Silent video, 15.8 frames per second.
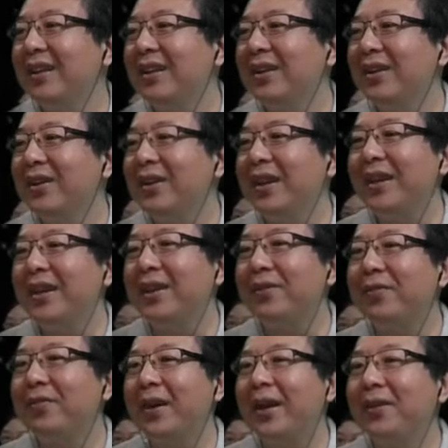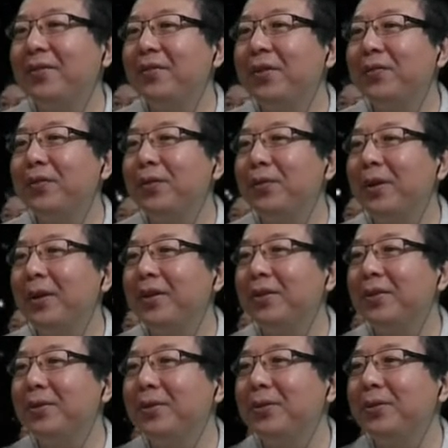Okay, there are 5 of you. 1,
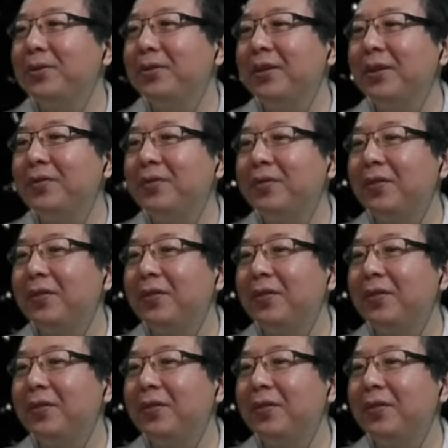2, 3,